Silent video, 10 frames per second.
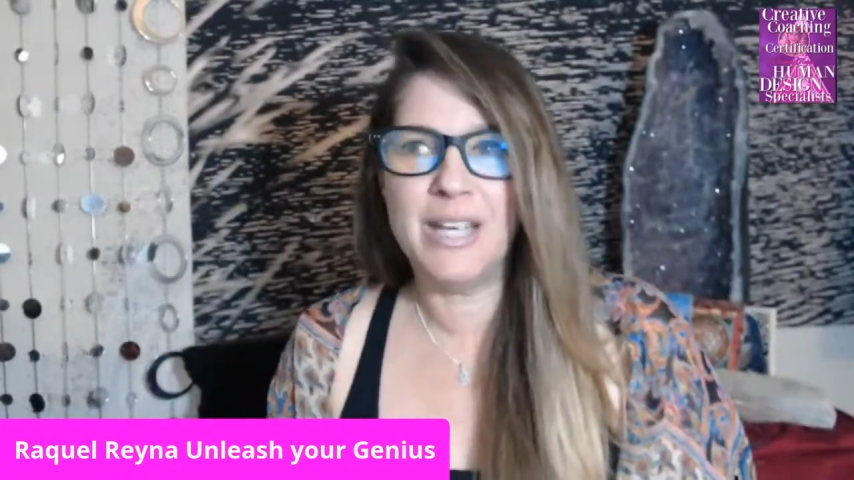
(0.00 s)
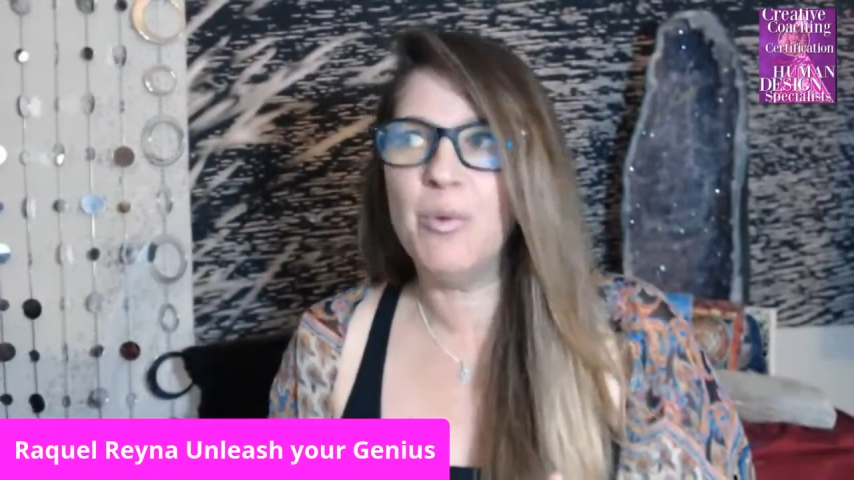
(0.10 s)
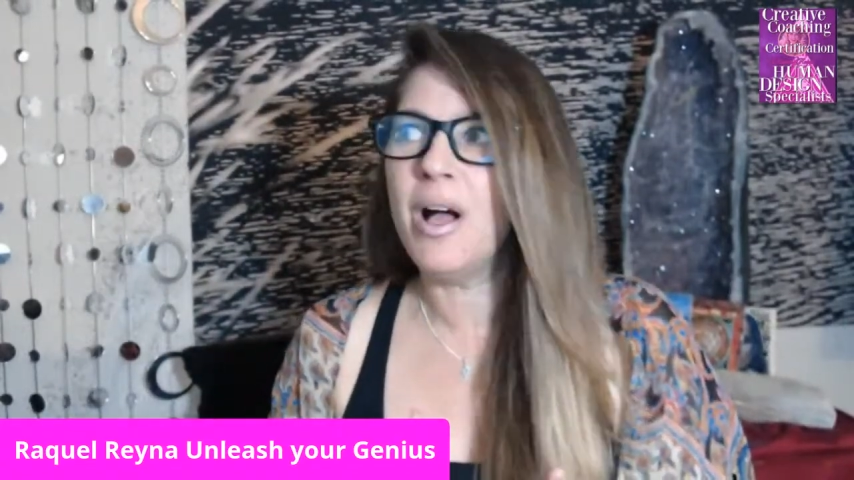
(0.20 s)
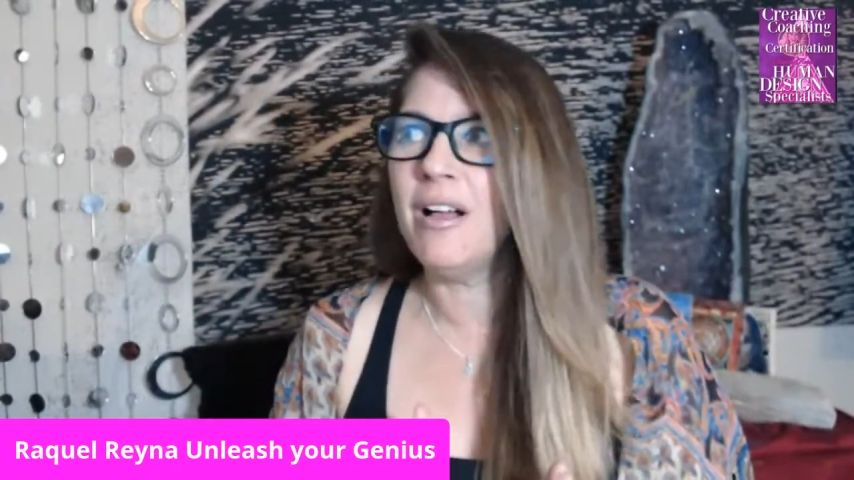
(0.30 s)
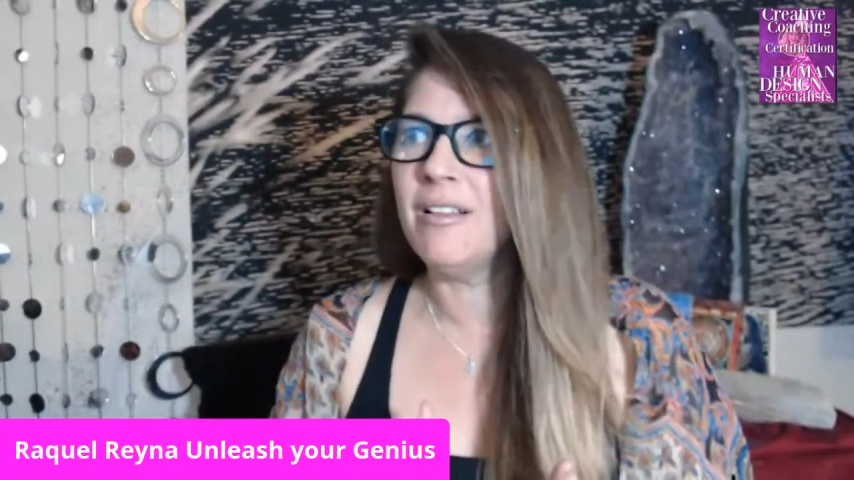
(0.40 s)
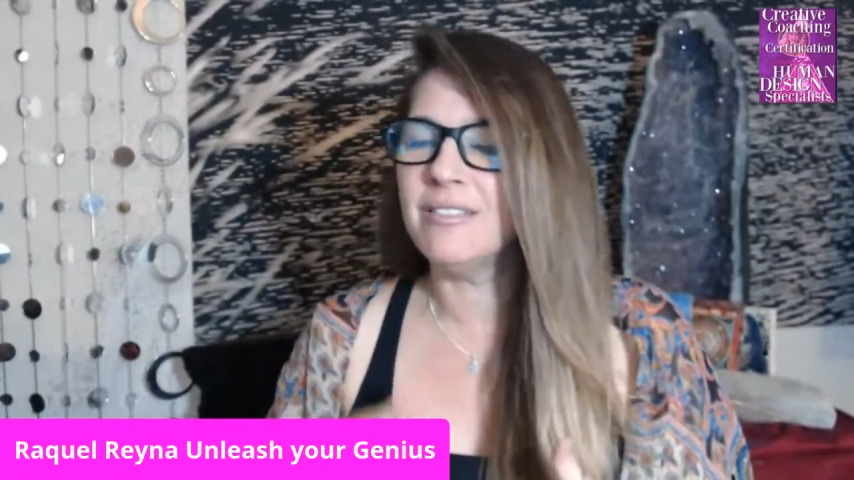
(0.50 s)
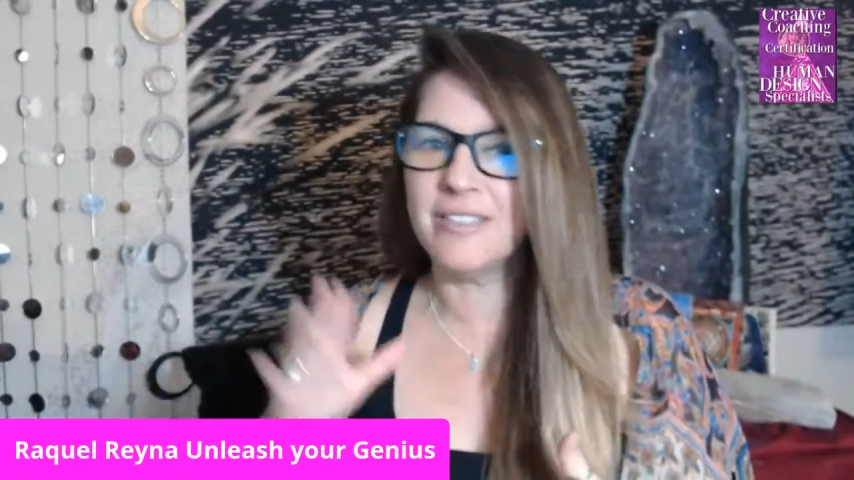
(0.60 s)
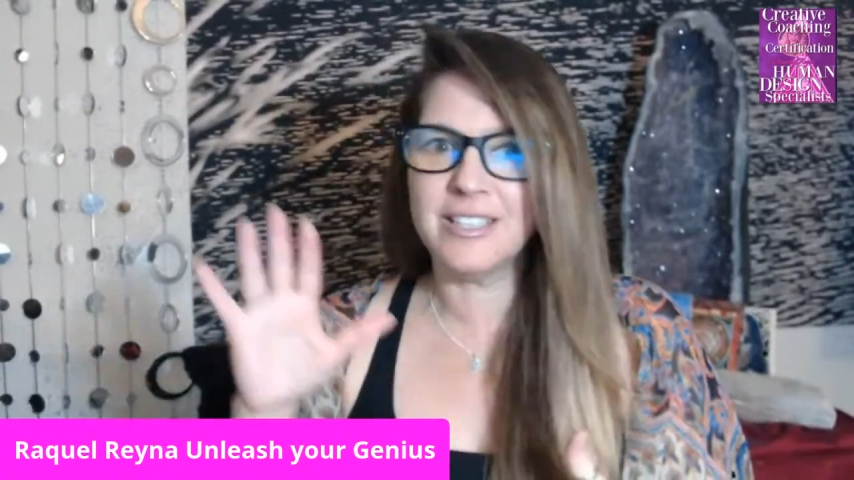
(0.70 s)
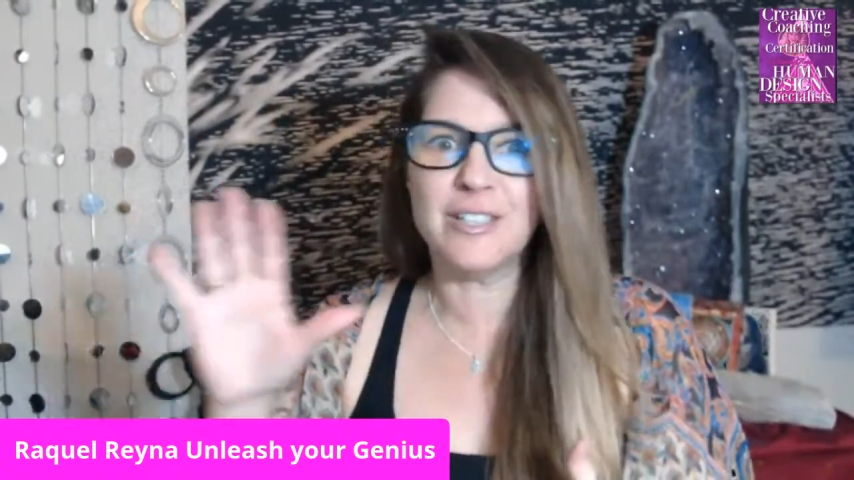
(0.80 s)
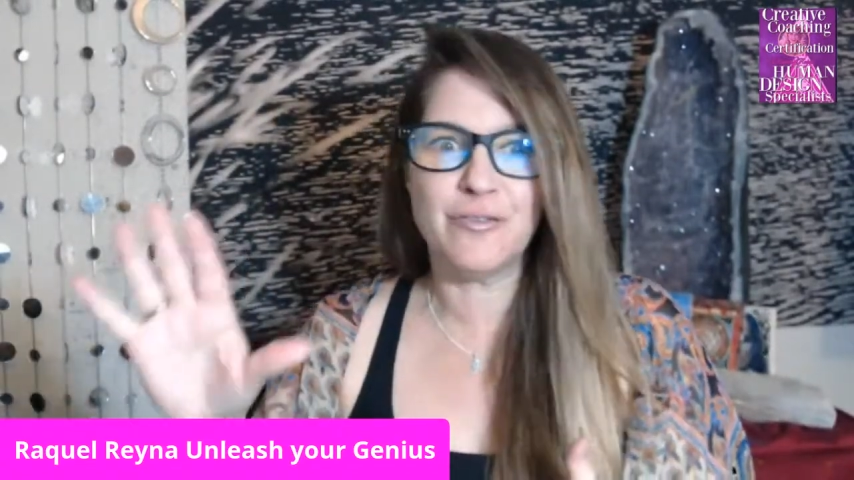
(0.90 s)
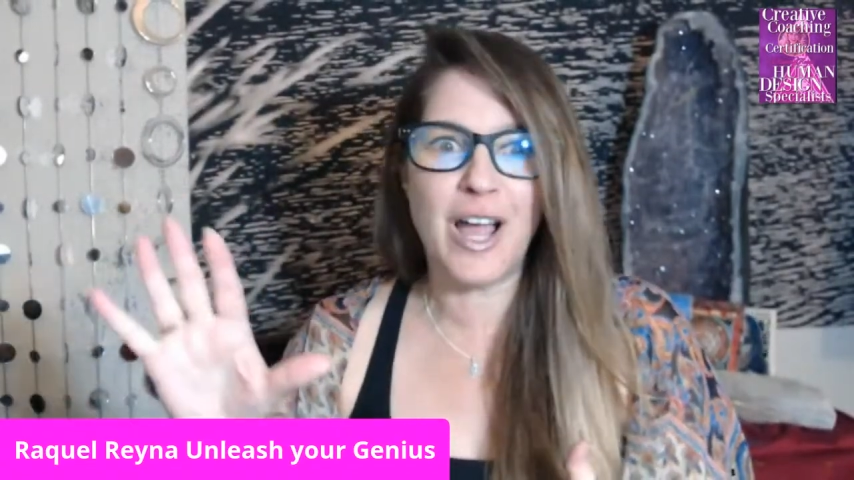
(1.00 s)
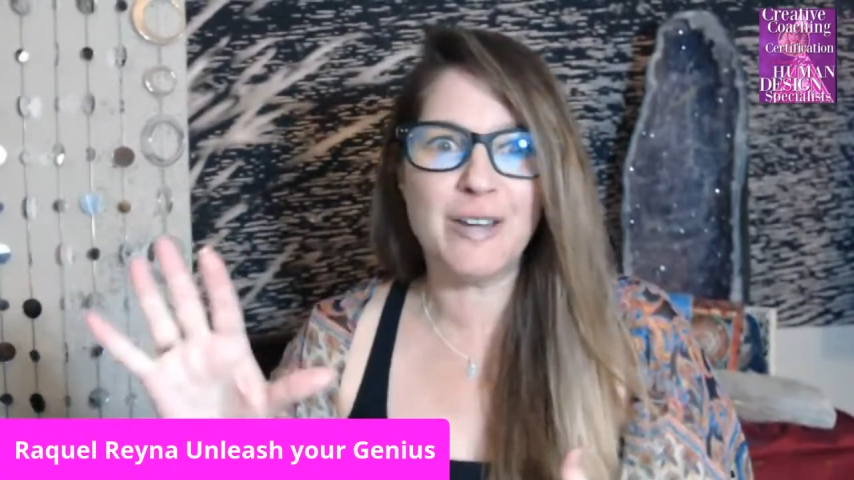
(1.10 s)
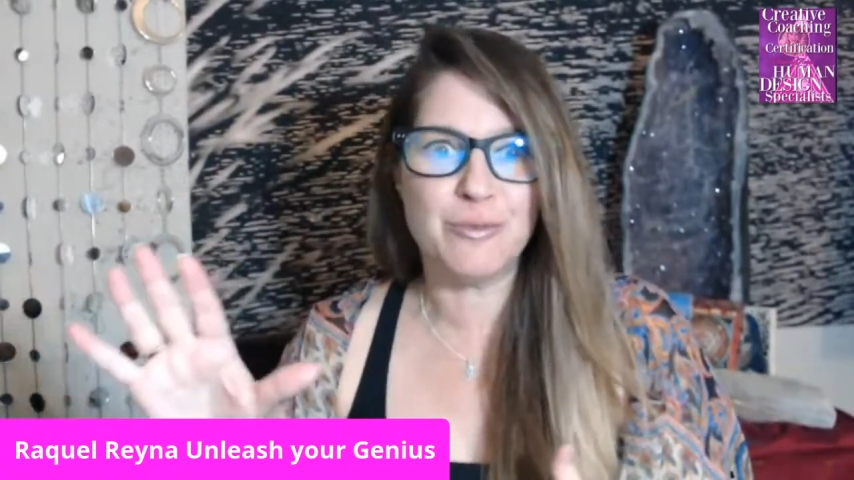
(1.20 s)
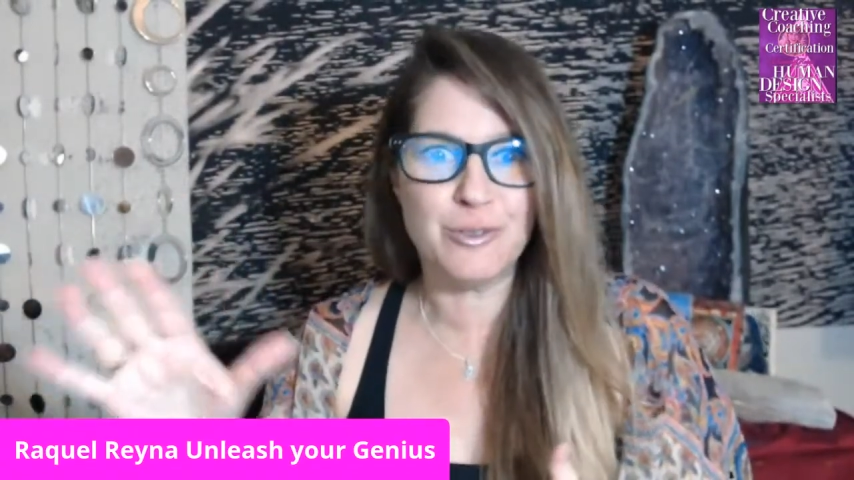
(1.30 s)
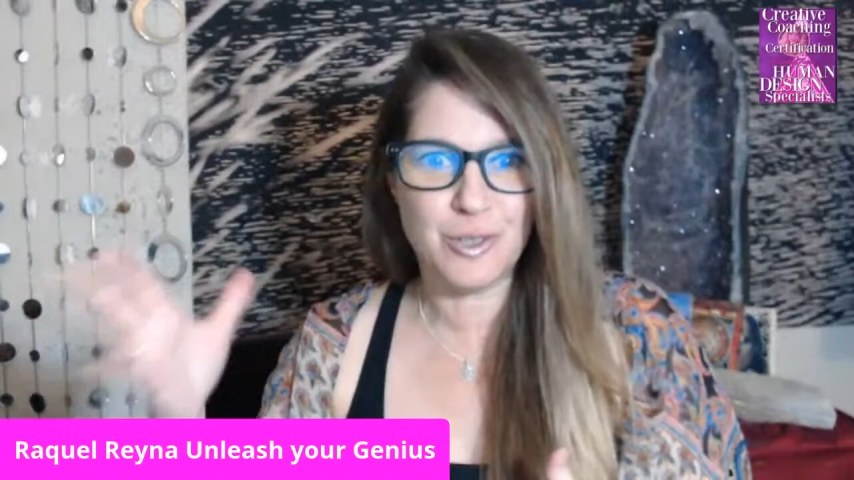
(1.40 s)
Well, the
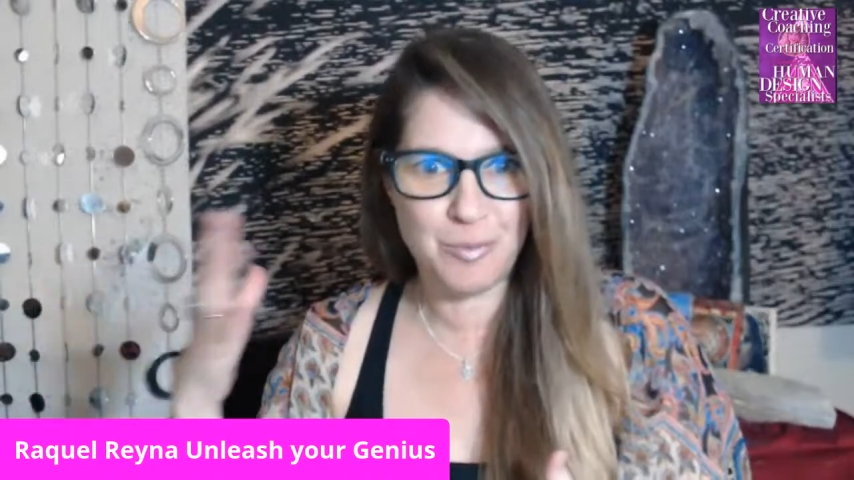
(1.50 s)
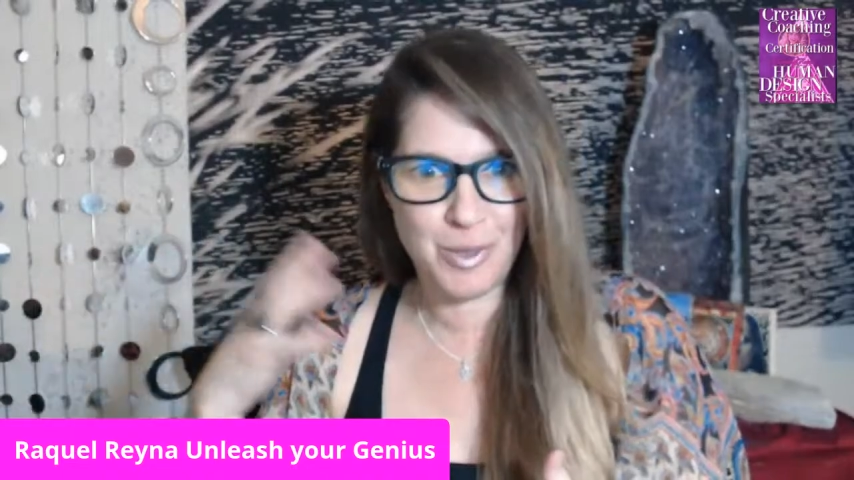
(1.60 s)
defined roots are